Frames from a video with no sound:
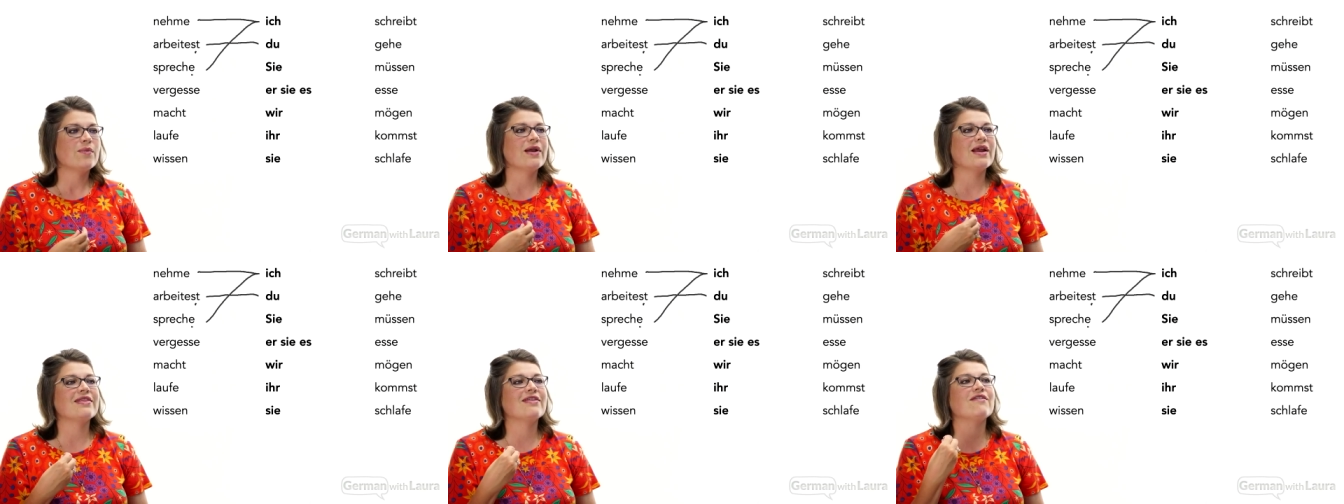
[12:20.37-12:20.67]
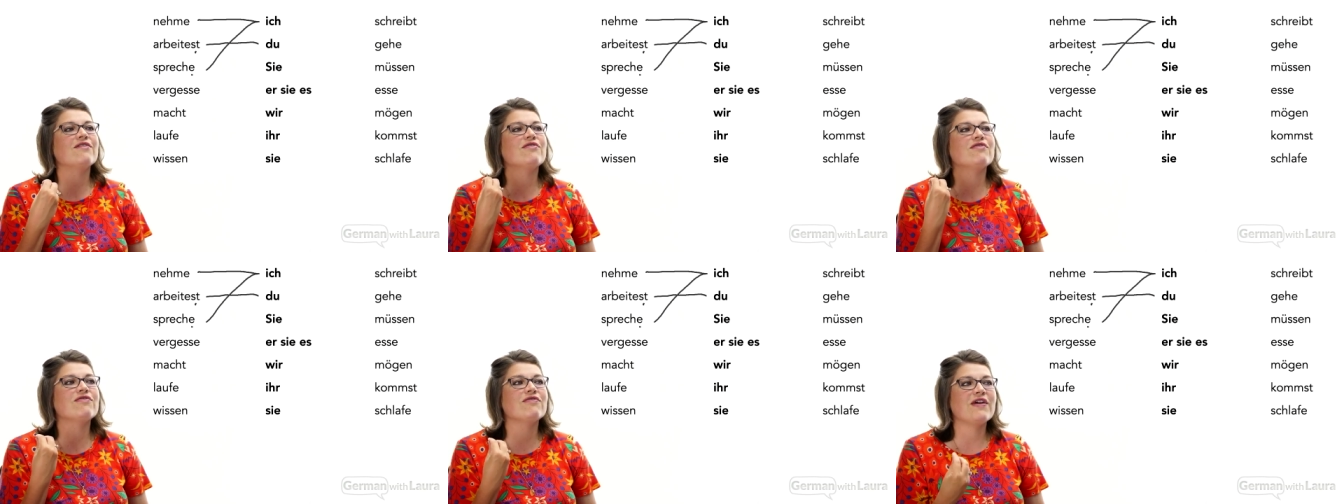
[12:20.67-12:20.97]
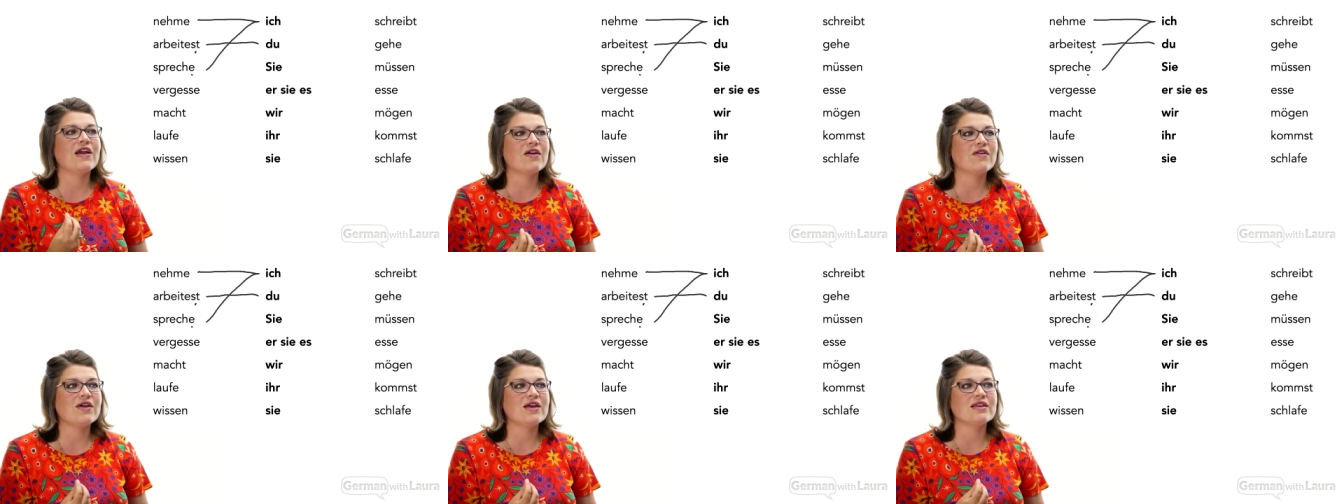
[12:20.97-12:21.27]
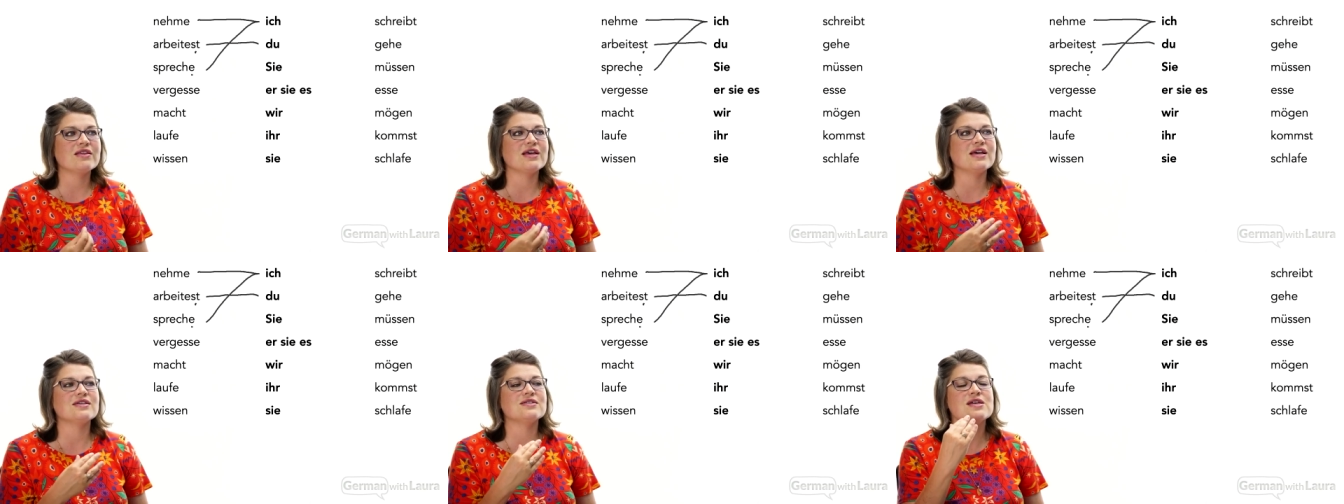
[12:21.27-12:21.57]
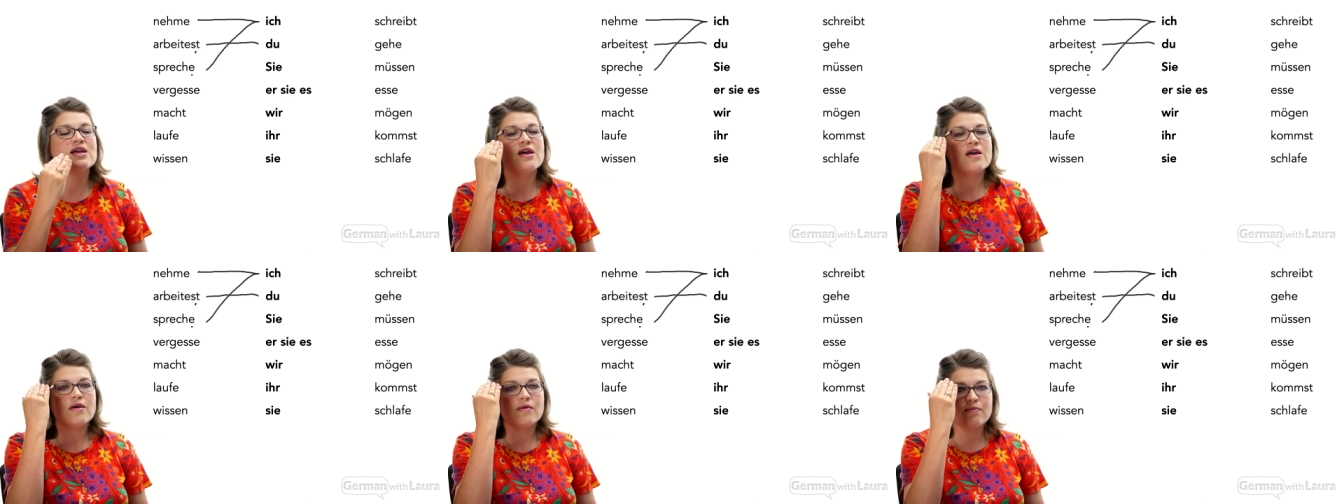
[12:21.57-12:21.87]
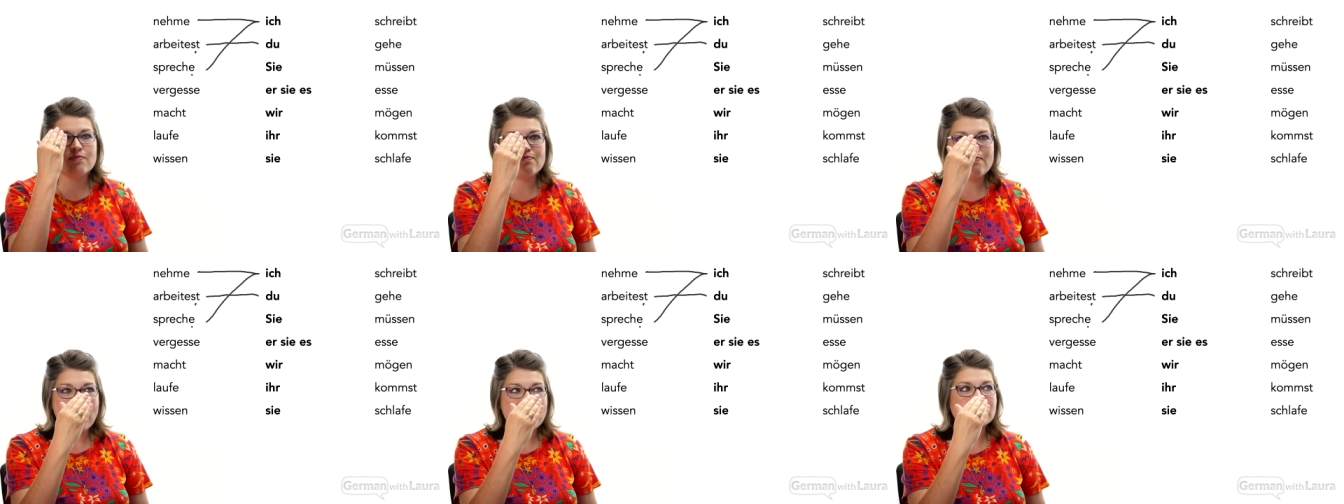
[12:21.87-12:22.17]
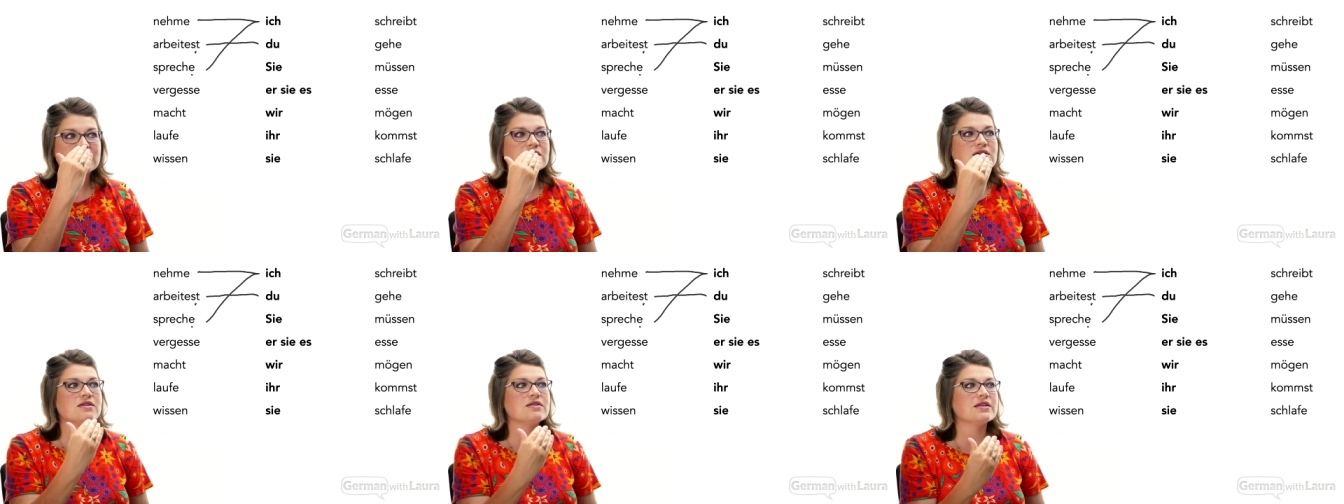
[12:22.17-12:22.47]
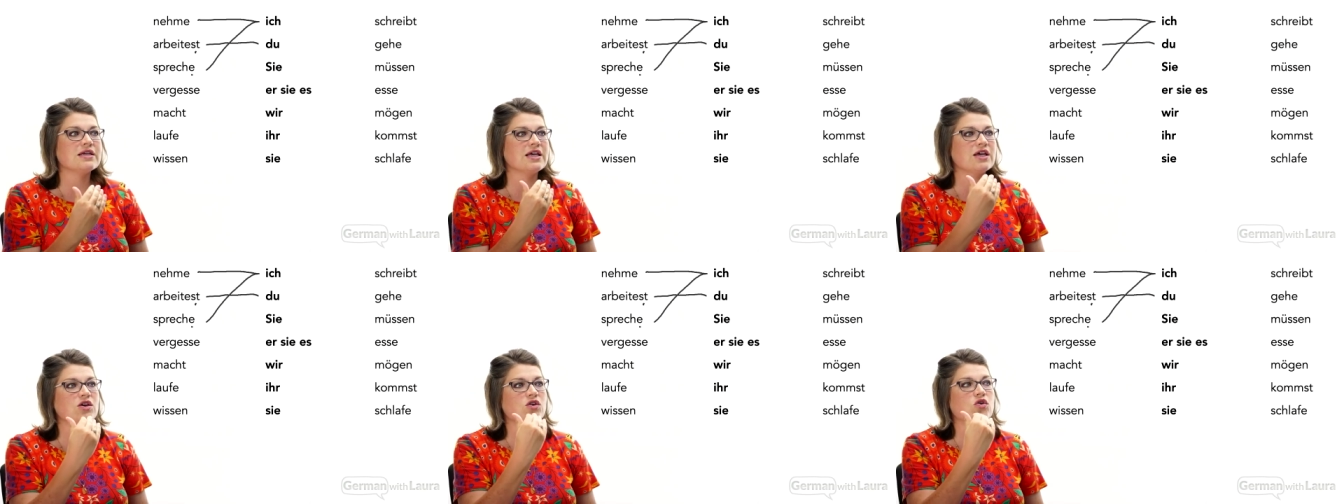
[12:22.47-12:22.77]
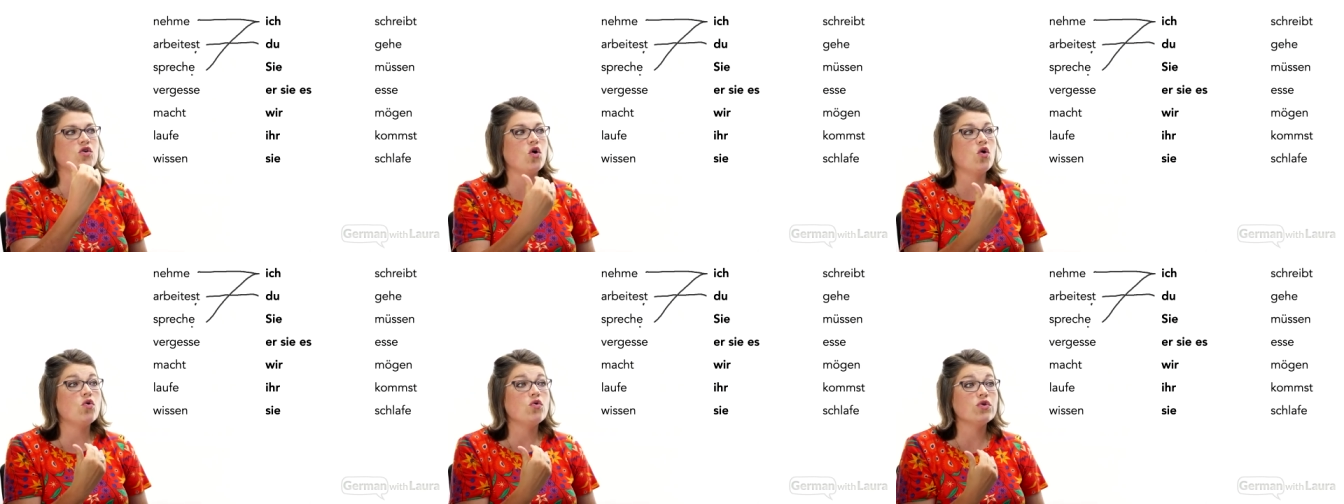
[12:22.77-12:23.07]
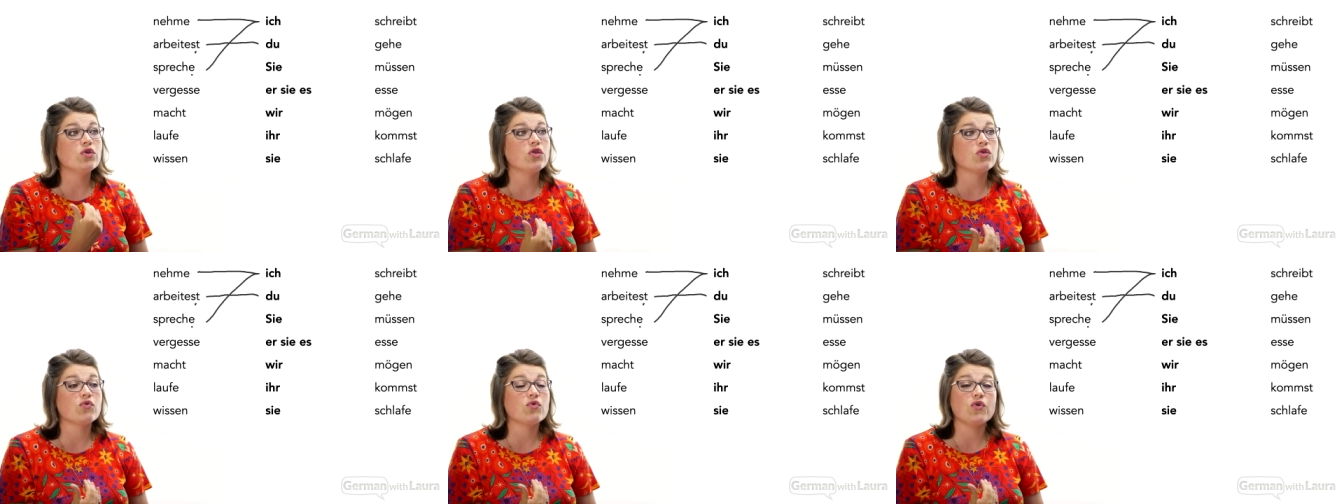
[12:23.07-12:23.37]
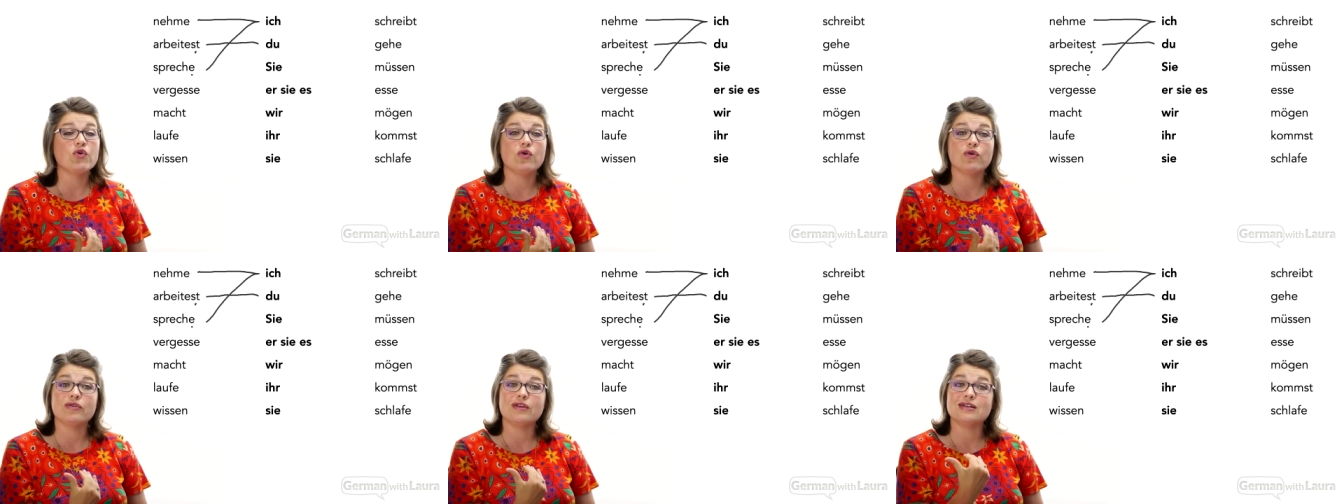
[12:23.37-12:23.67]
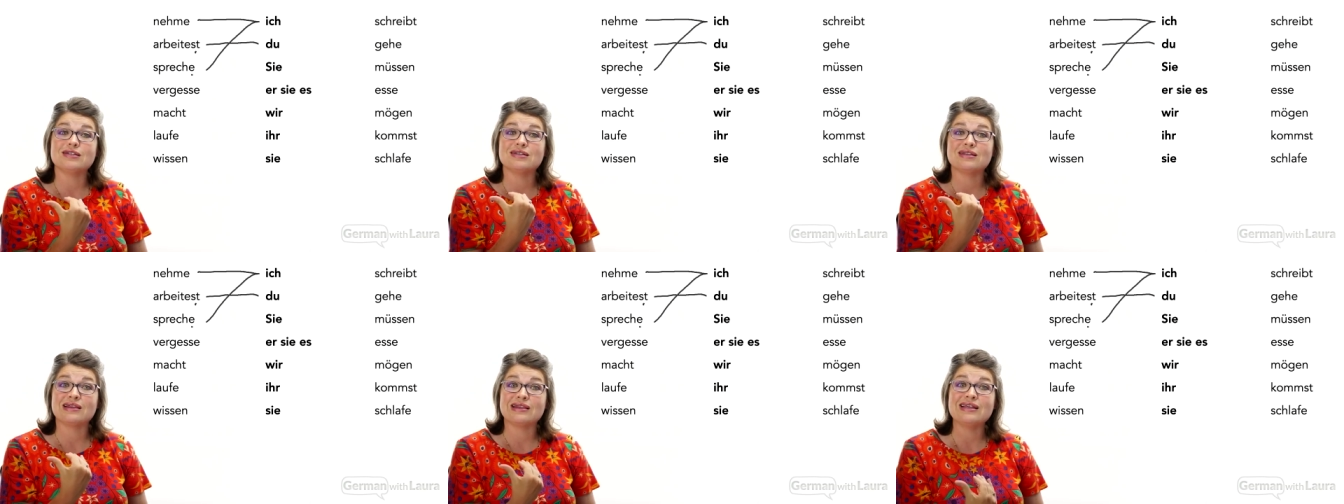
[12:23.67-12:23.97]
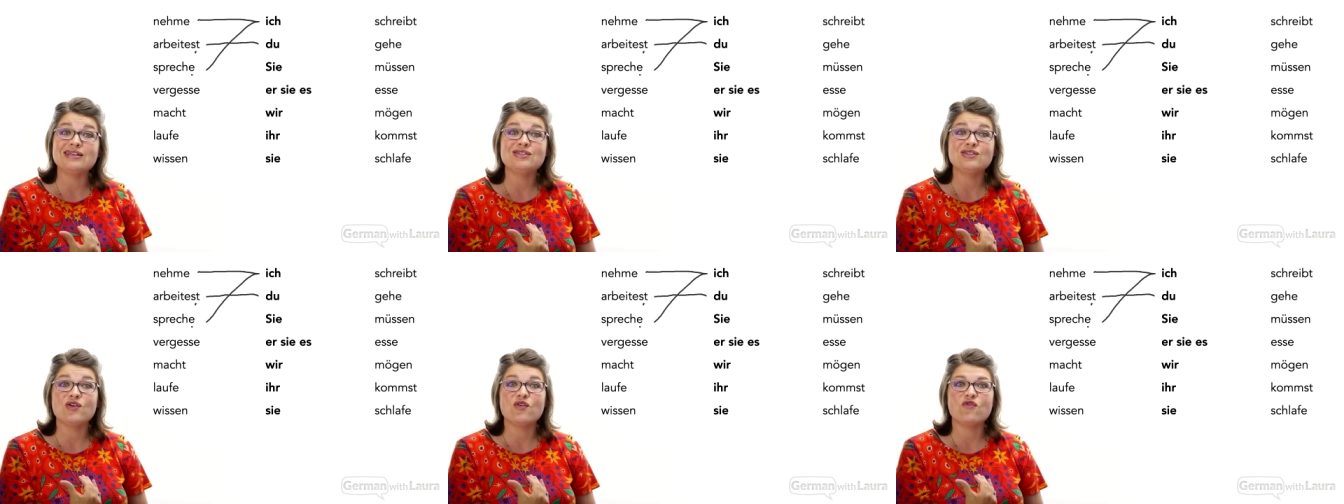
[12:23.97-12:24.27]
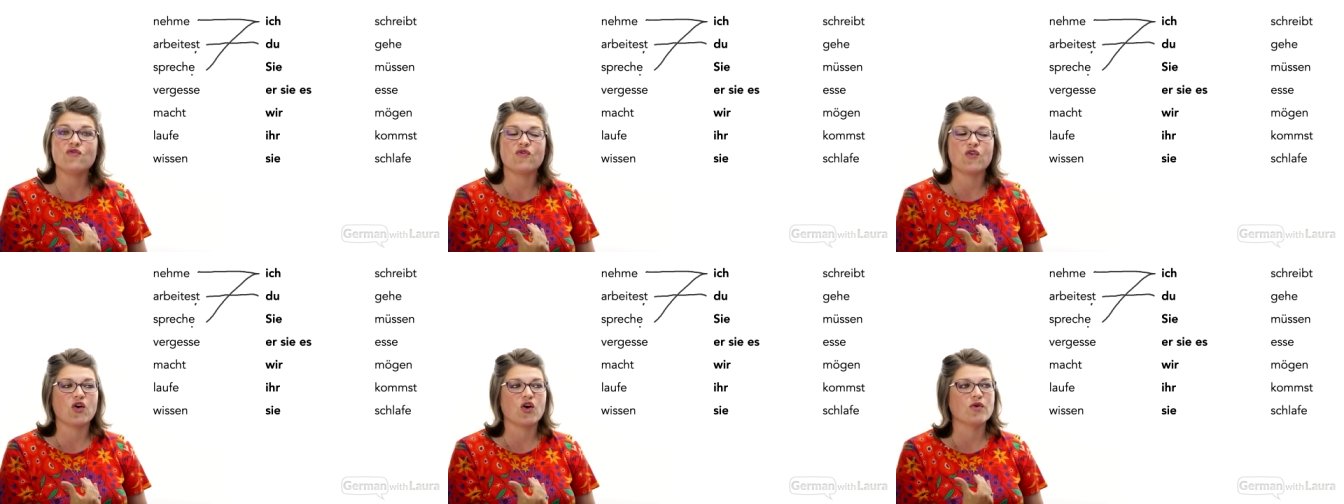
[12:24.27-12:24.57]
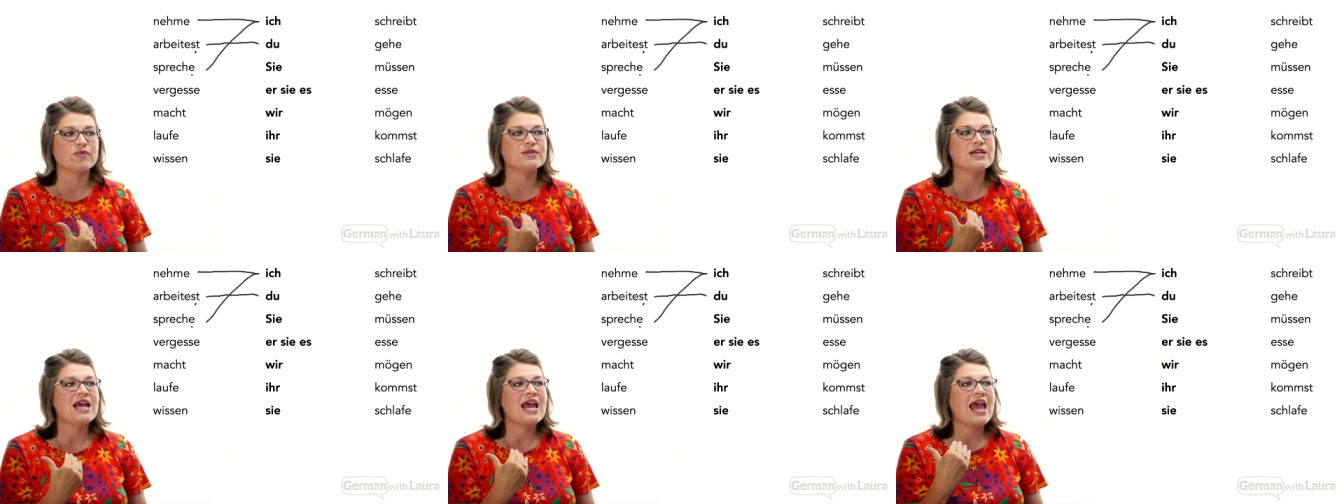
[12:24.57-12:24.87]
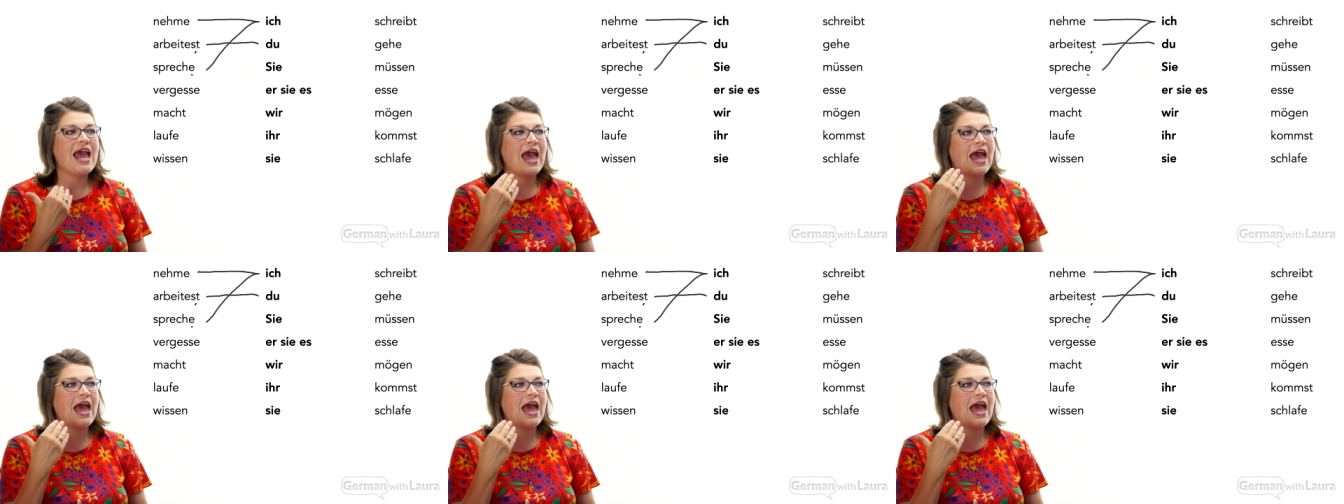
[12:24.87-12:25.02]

but at the very least, mentally go through this list of verbs